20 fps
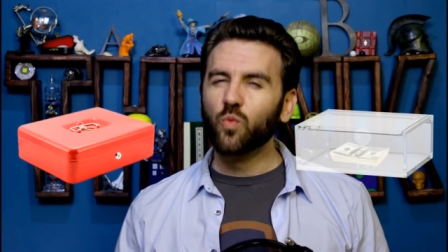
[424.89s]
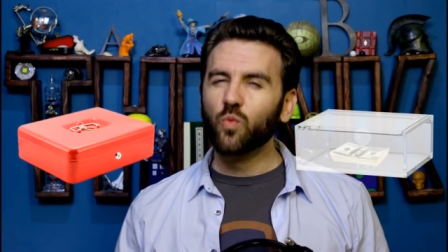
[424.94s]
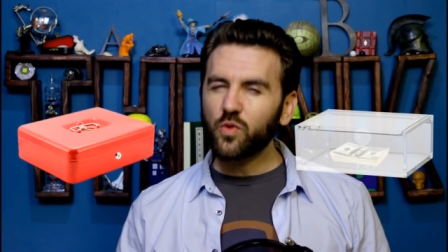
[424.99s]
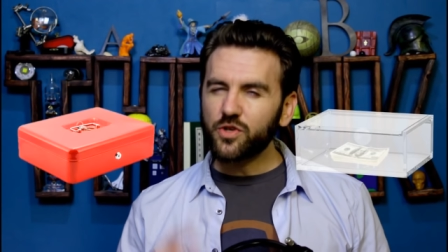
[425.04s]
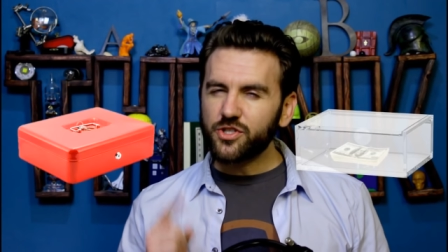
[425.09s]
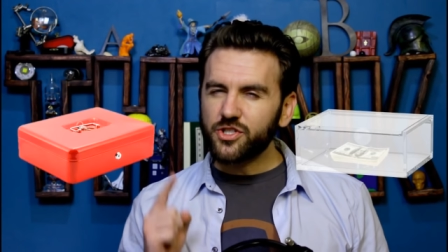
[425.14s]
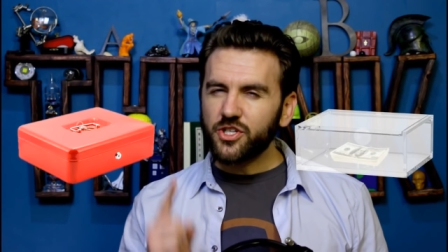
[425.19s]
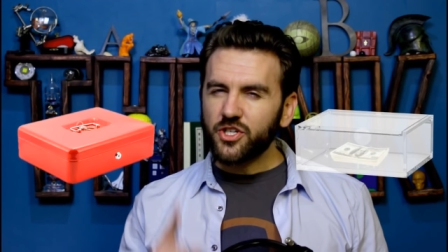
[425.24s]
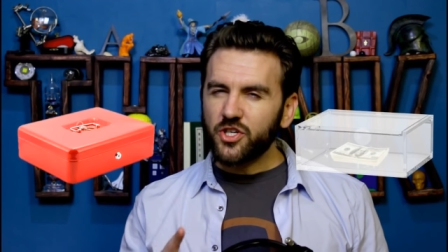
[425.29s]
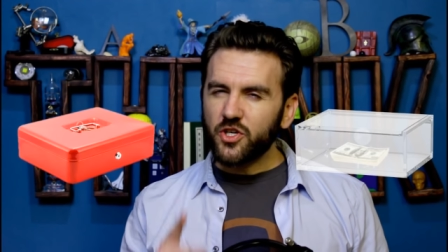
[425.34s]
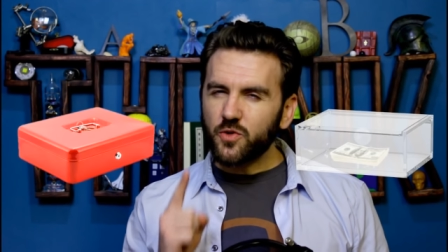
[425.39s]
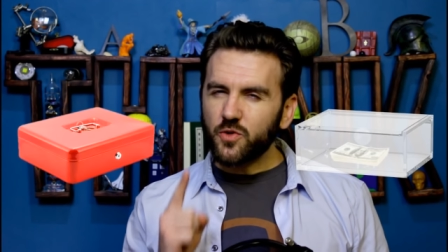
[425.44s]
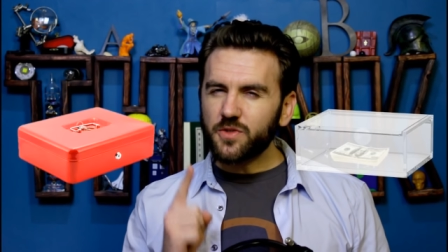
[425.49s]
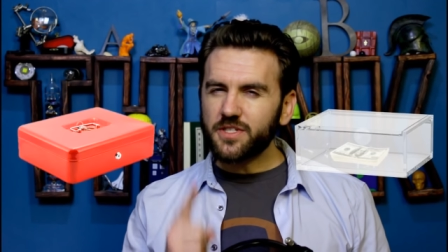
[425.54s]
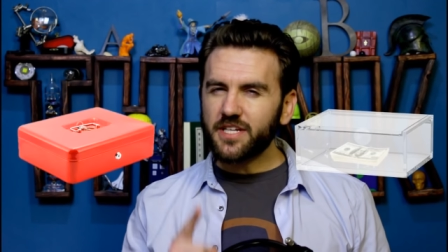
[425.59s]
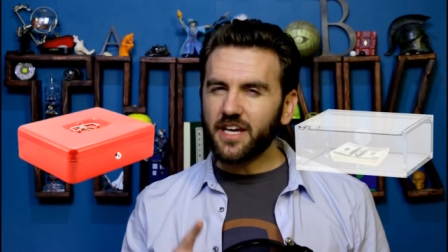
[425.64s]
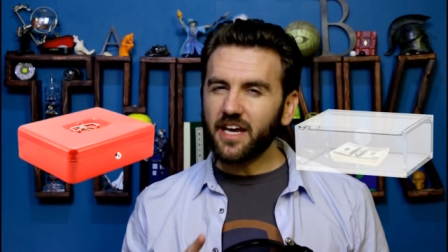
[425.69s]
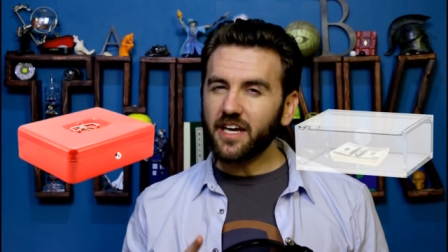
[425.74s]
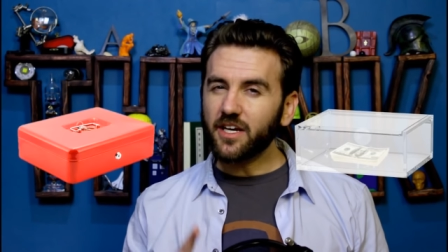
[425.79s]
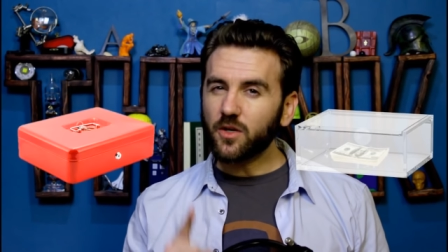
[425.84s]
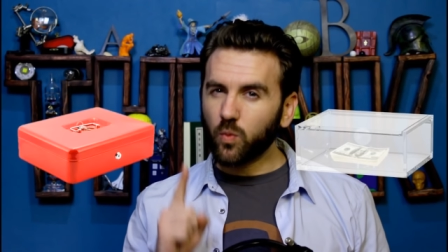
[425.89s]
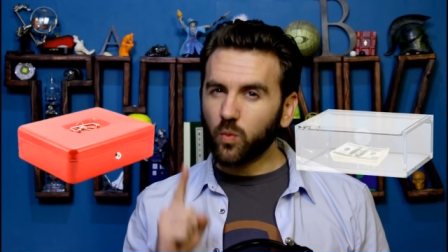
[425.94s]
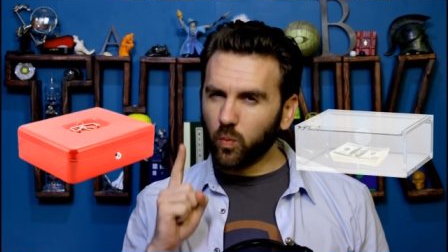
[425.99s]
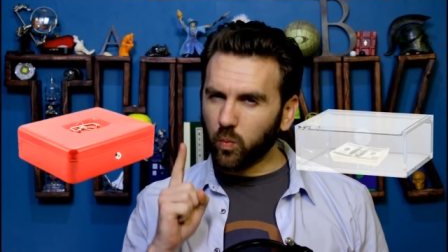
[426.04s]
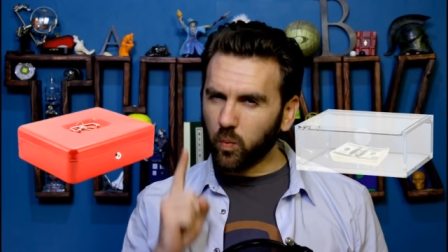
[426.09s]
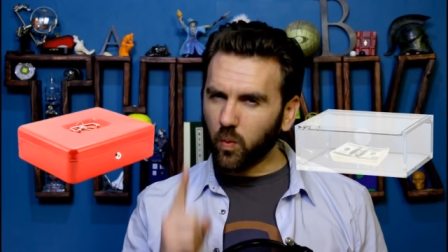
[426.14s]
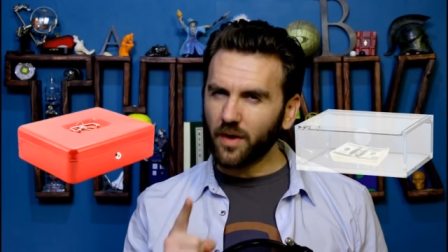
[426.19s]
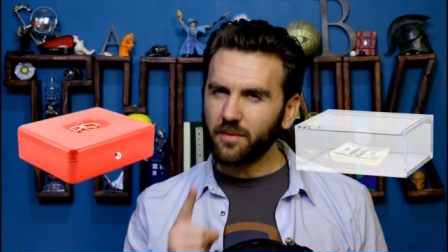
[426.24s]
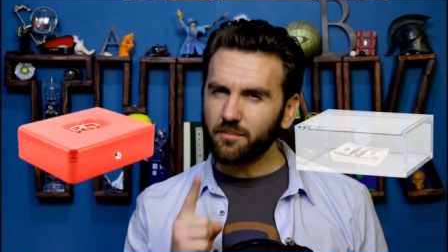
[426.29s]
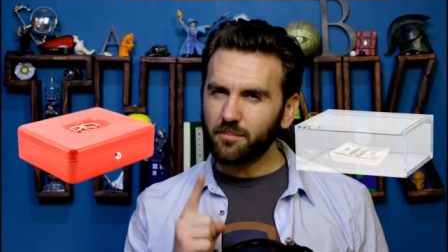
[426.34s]
Would you take
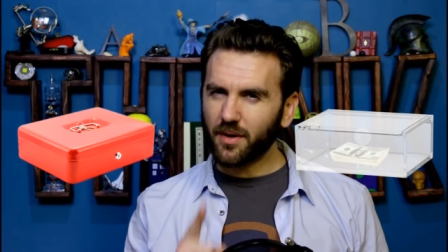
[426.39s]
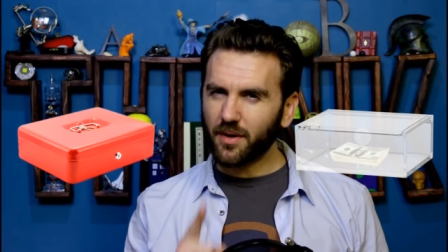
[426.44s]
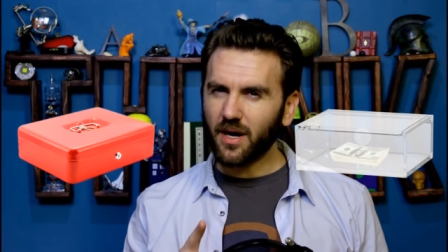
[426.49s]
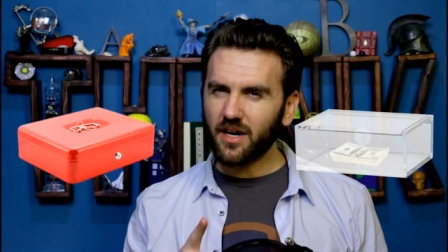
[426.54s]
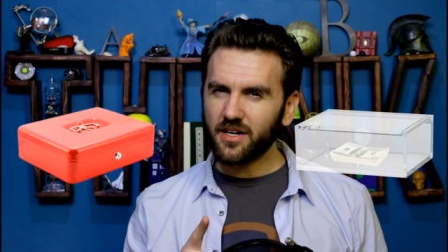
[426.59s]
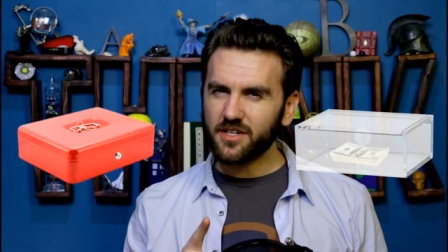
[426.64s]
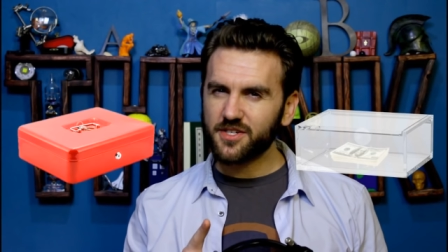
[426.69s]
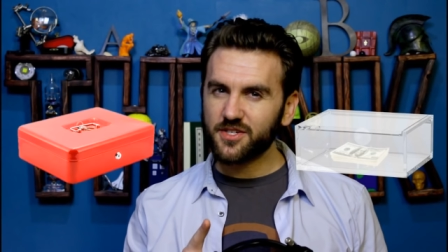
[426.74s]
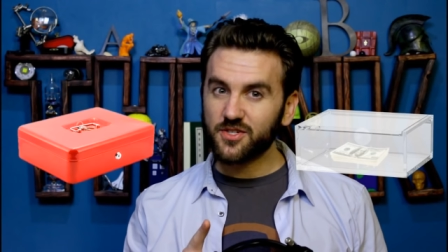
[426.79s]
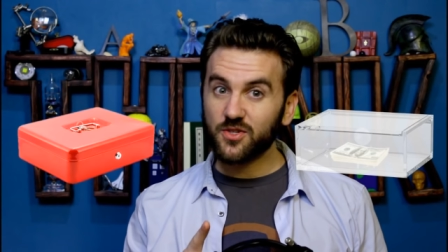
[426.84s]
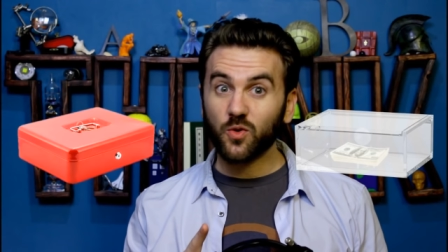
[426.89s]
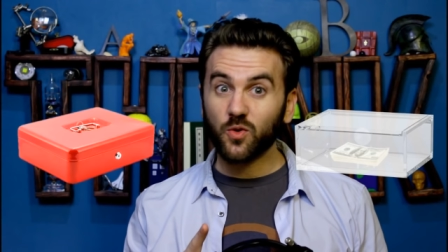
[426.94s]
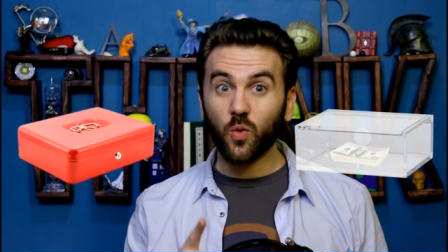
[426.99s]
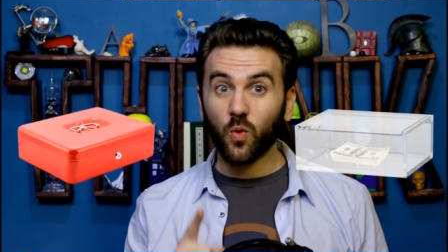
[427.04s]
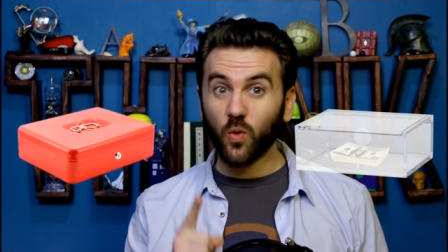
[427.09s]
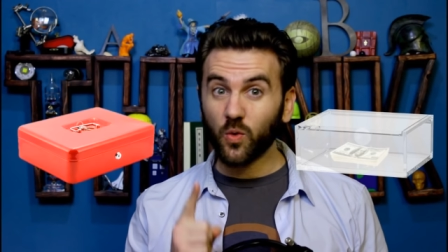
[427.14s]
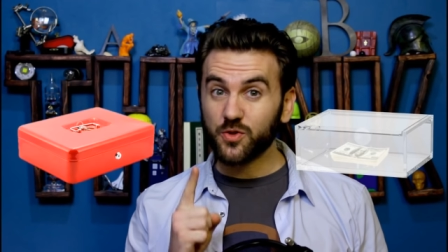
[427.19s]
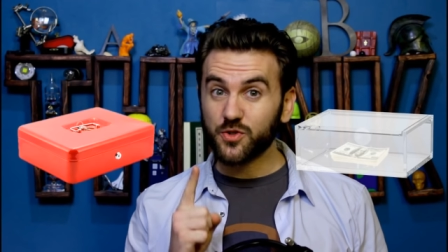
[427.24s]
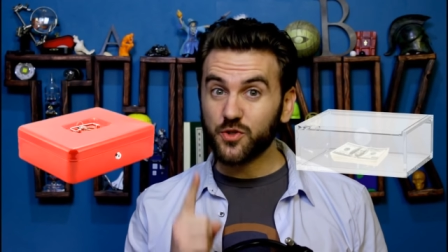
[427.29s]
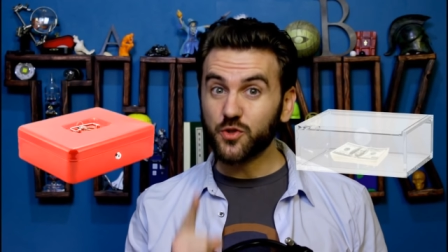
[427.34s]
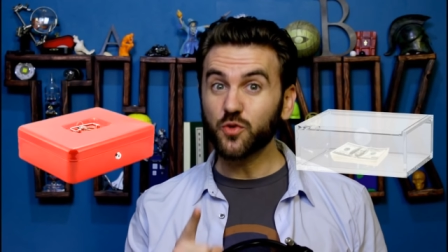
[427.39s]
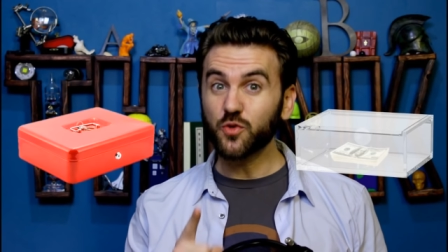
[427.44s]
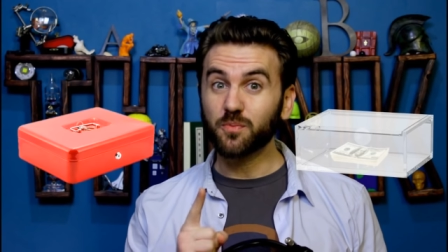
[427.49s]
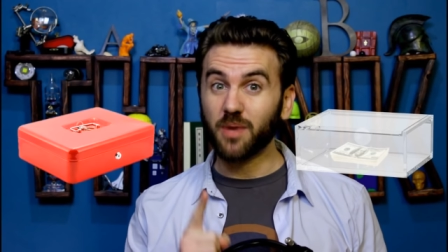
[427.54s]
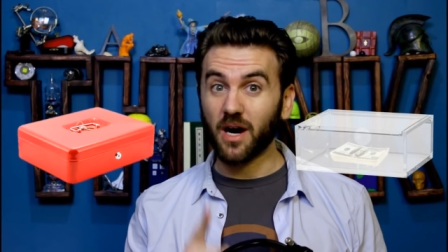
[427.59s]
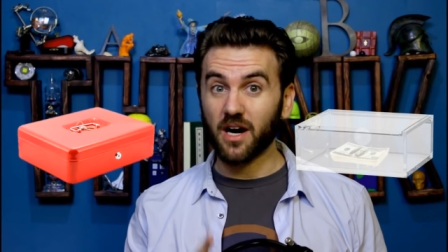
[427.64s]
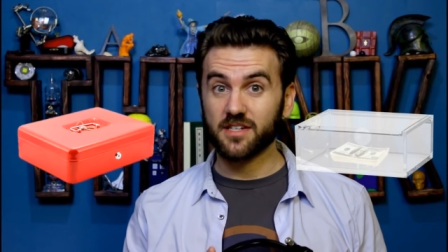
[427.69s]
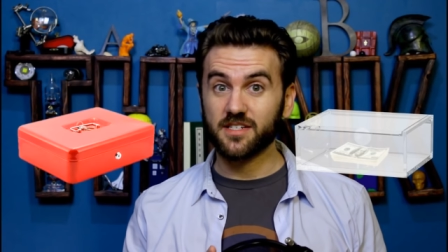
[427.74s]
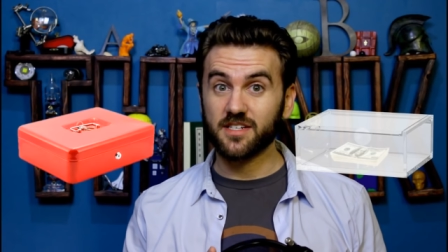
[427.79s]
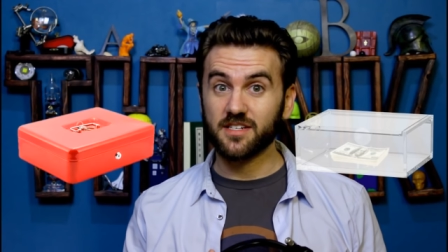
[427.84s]
one box or two
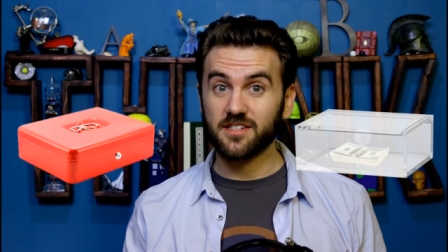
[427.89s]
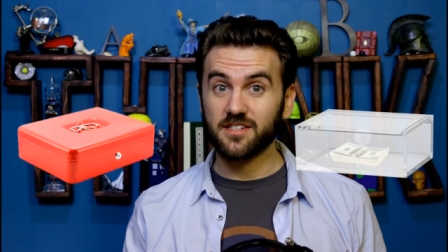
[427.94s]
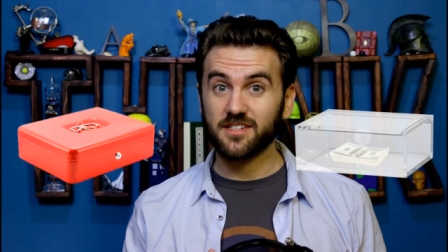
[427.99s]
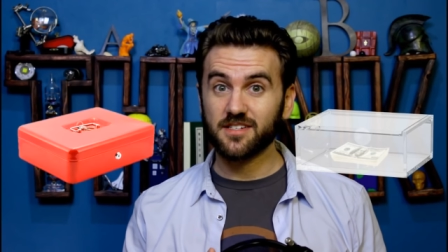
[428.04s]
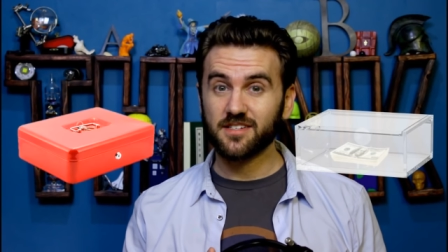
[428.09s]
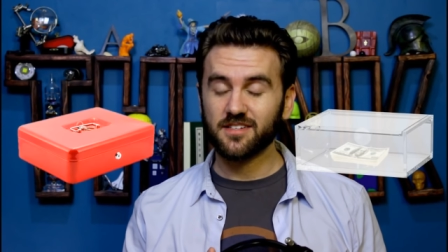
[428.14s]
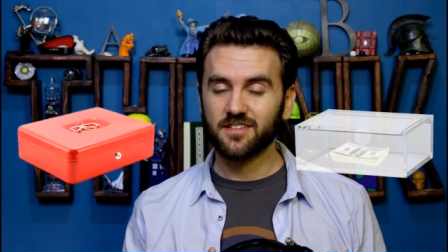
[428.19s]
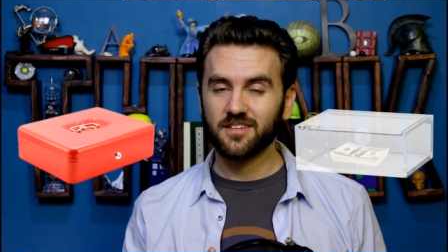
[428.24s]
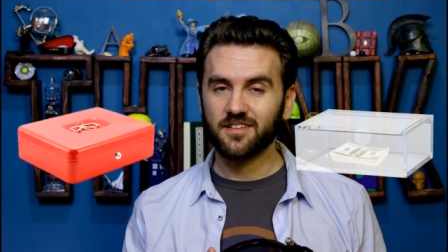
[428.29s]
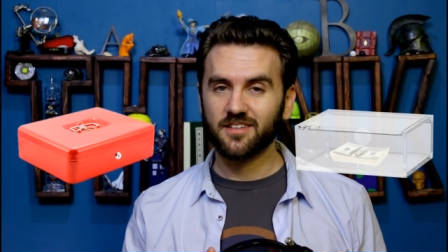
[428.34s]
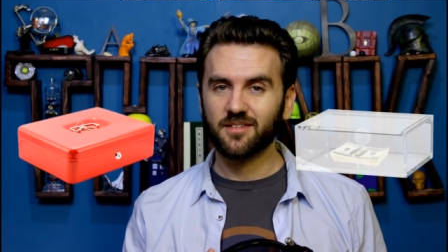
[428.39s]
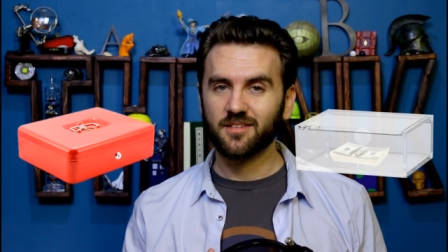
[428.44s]
boxes?